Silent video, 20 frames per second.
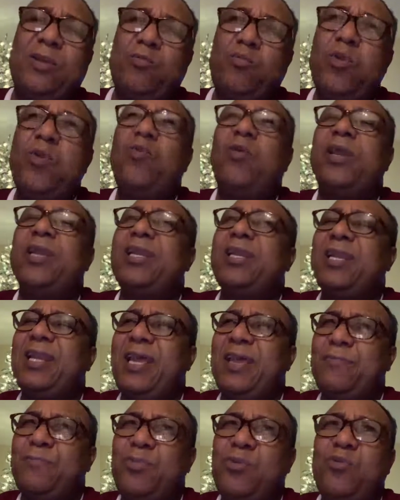We were in
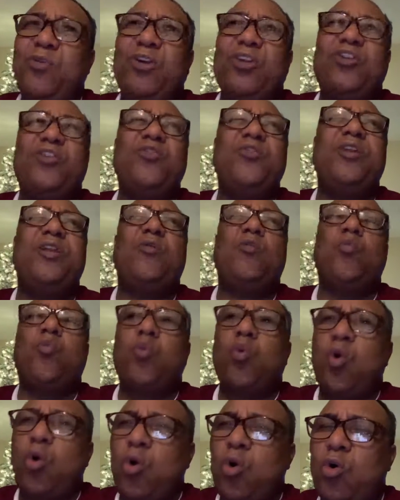Liberia during the
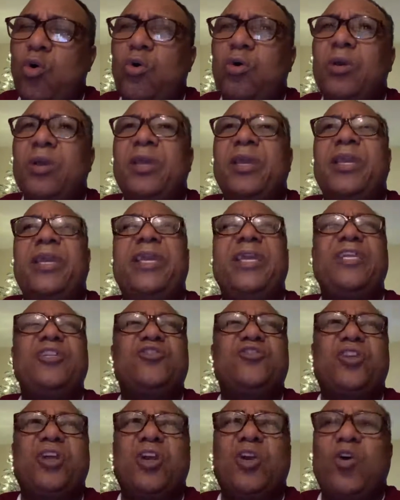war.
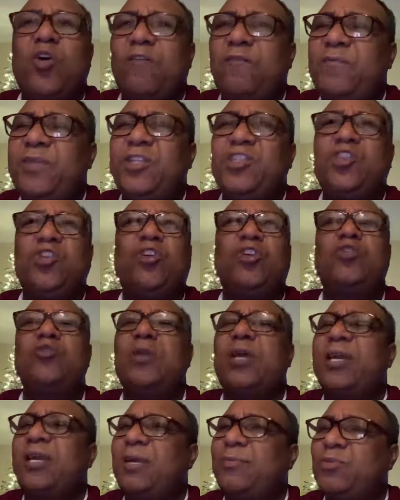Interim government, George
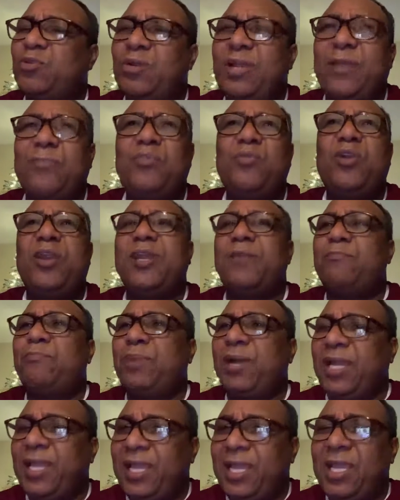Weah come to Liberia and
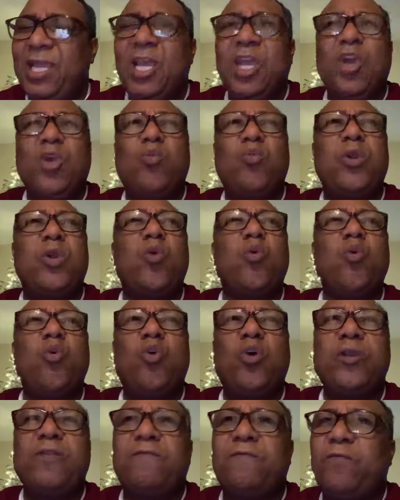play. We
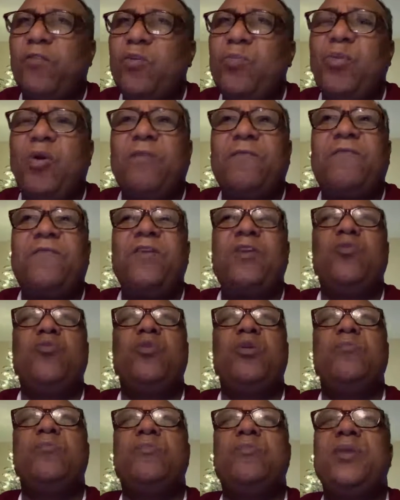go on the football field.
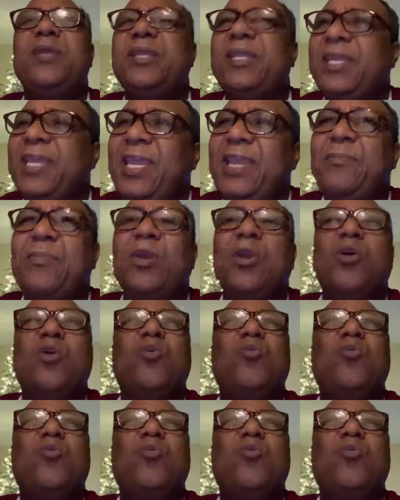We meet him.